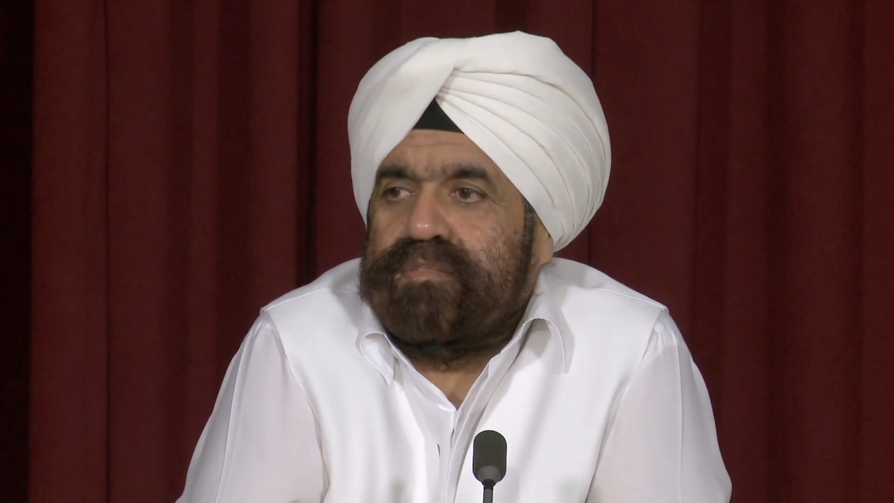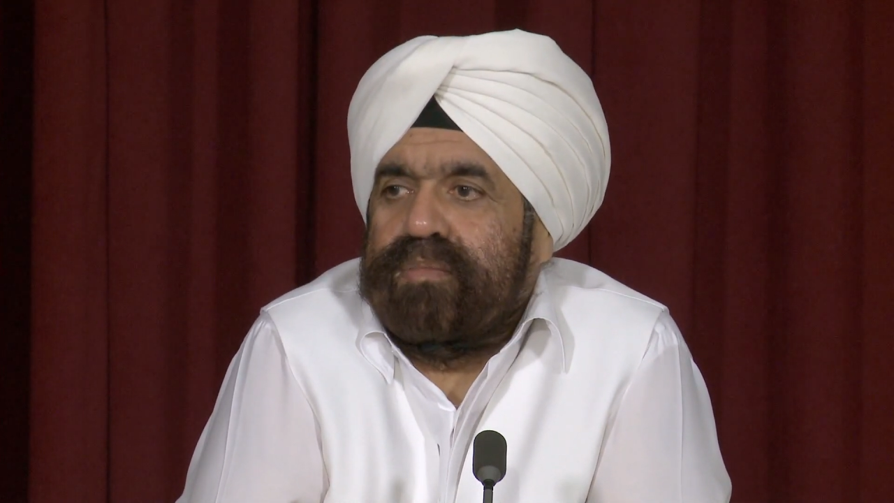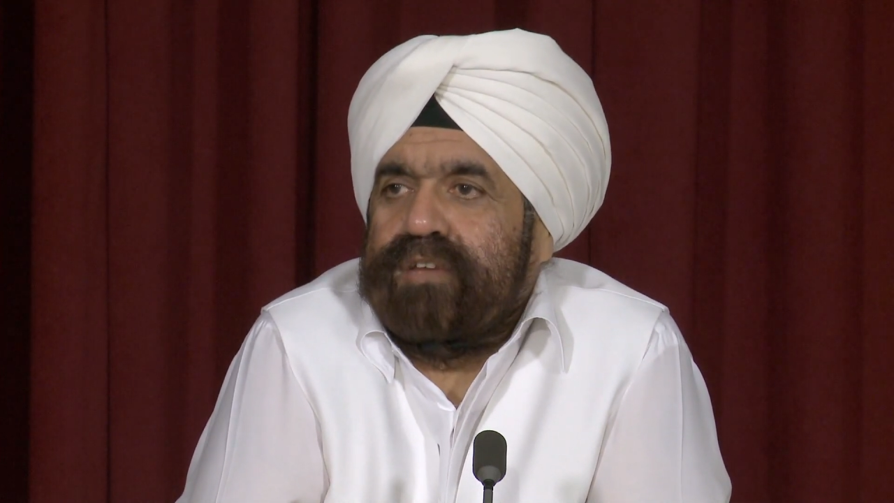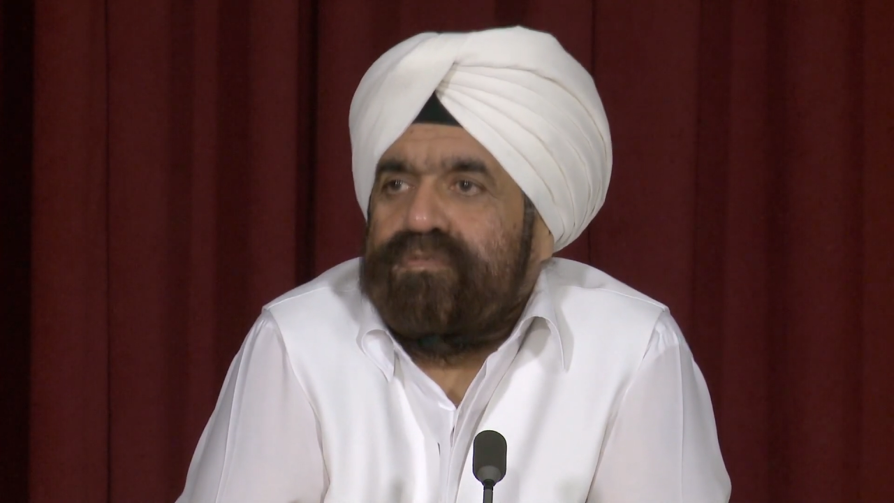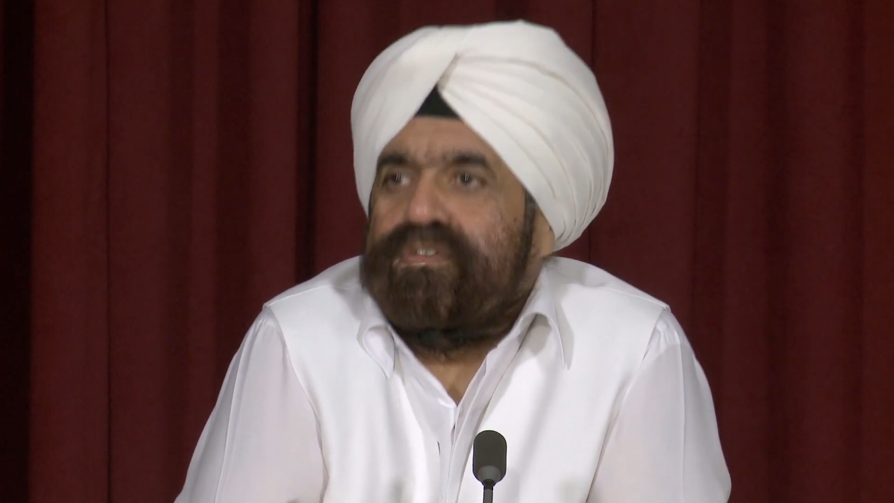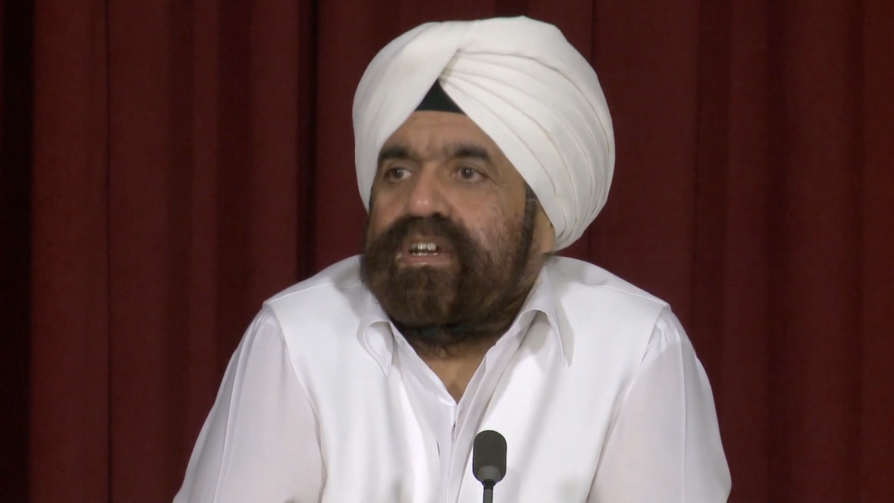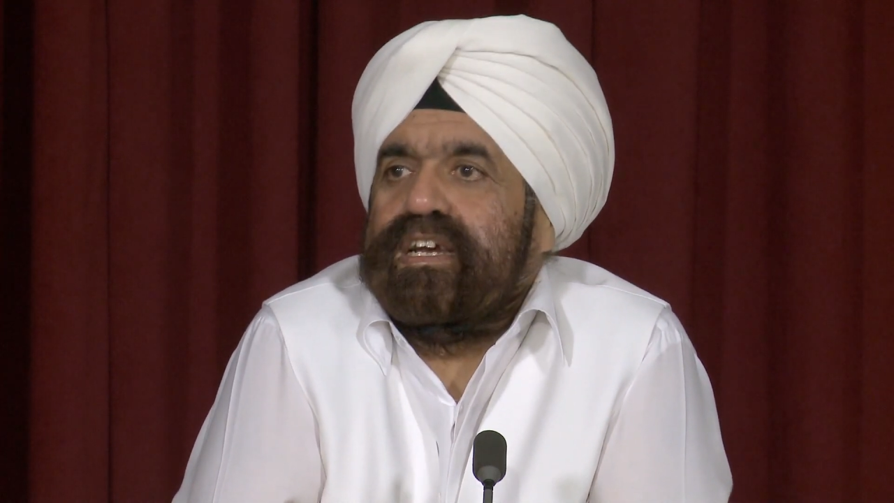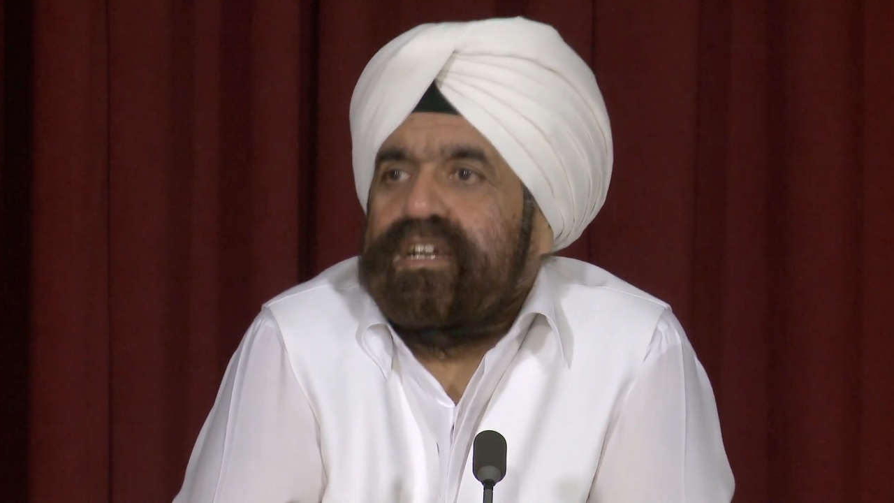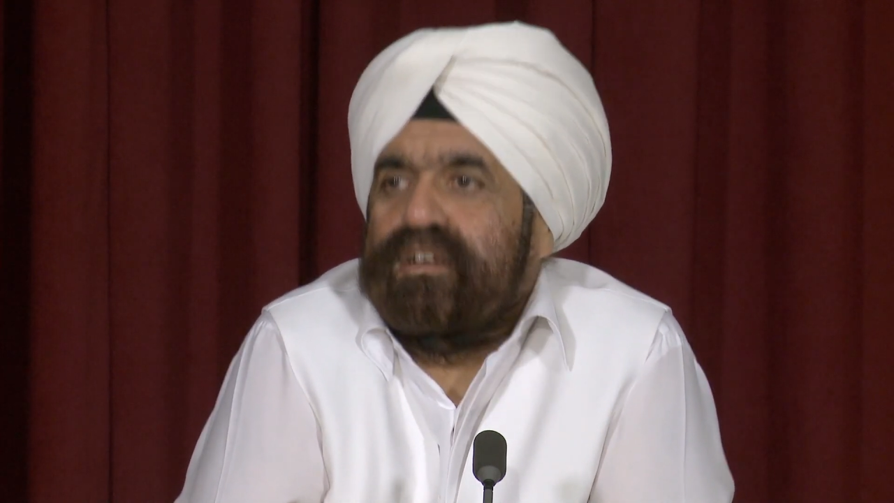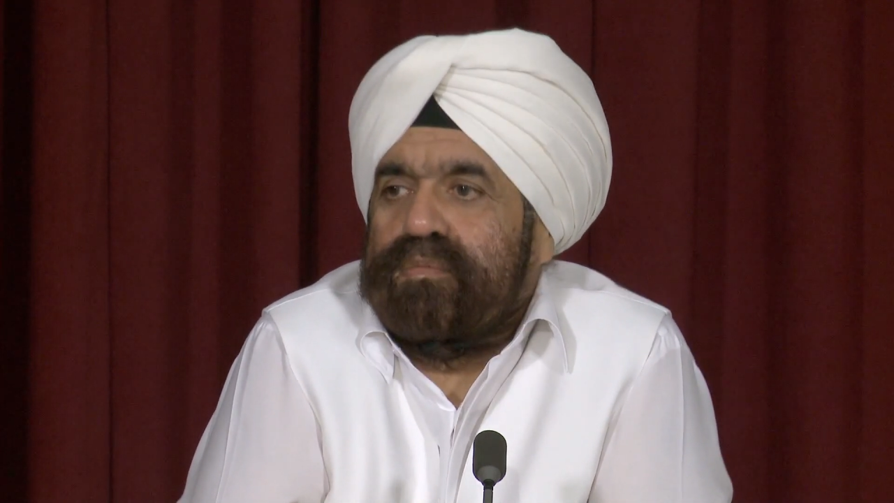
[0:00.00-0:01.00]
By
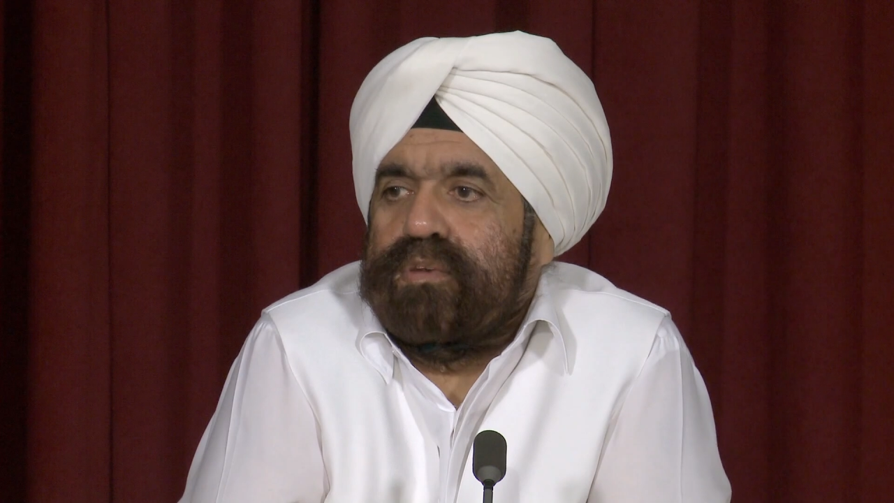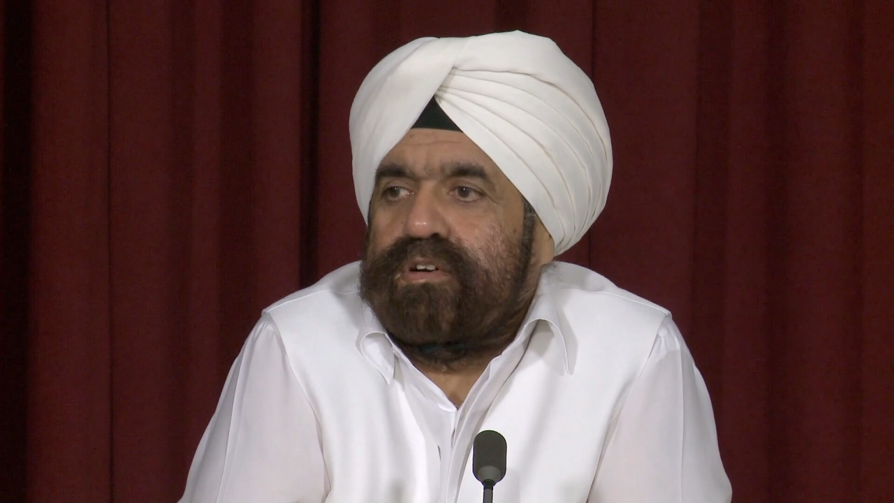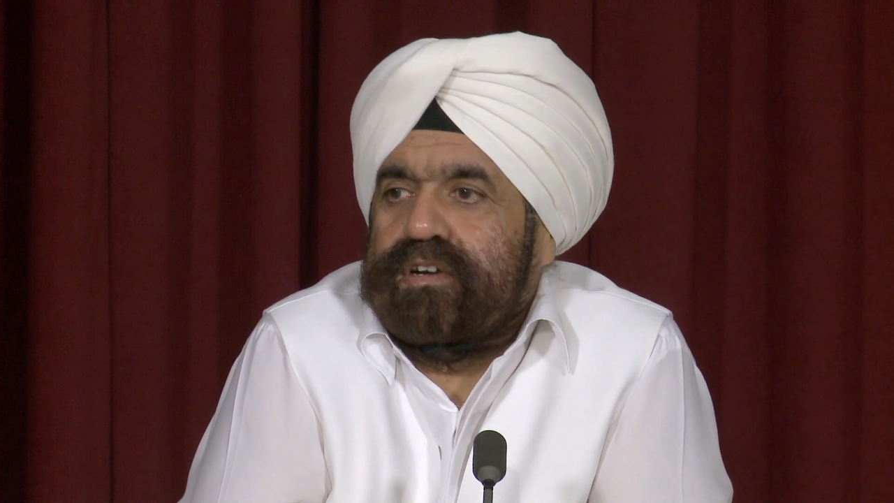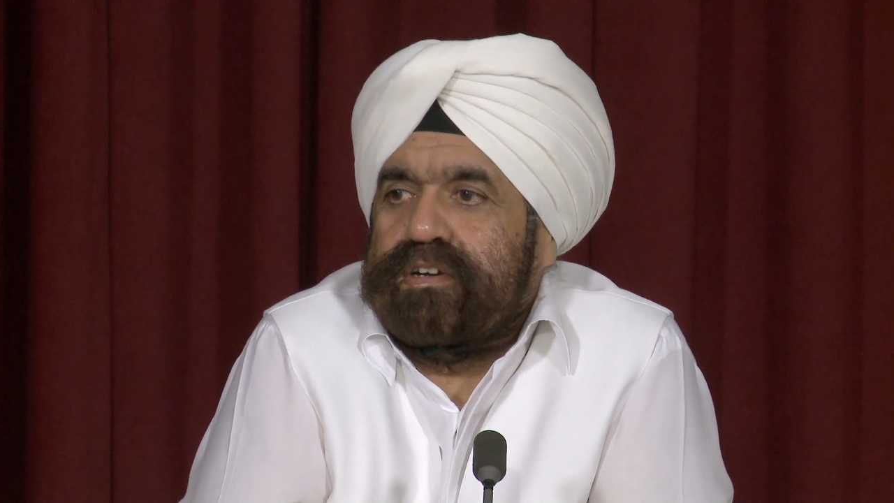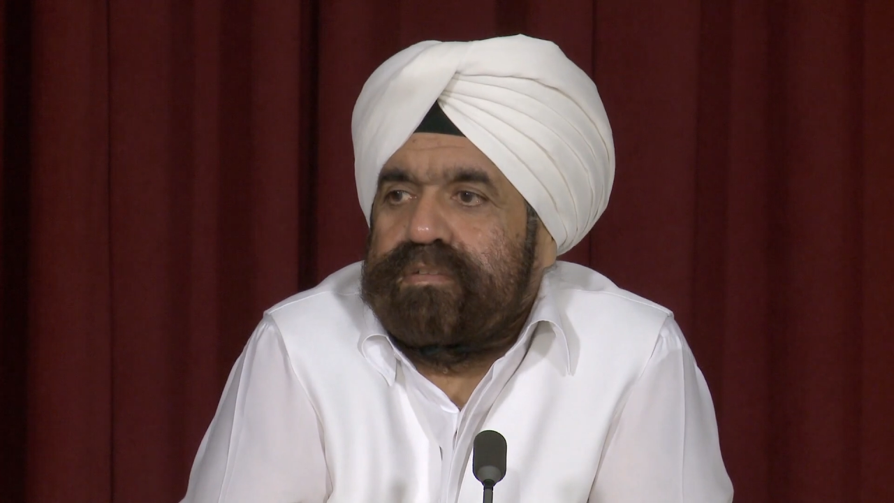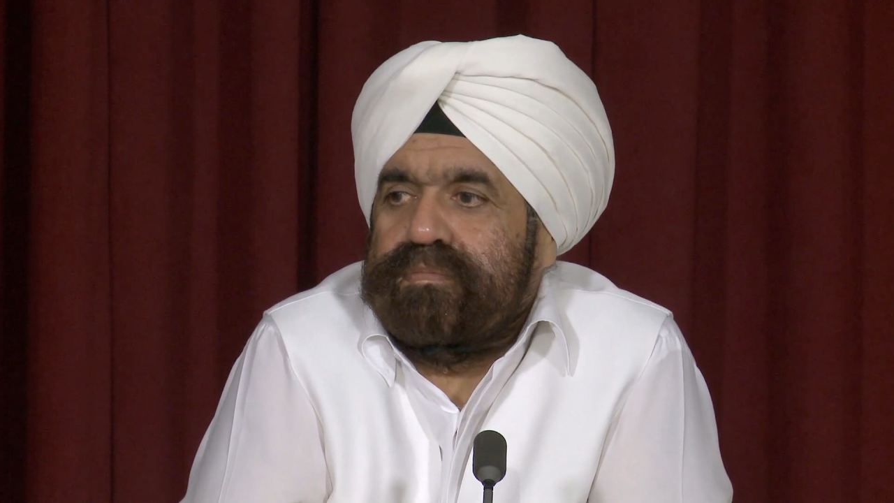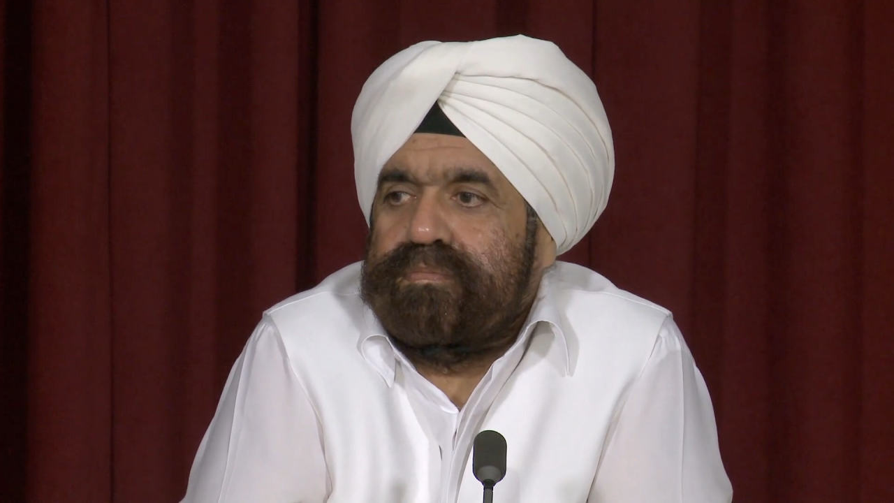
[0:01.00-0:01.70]
forgetting about it,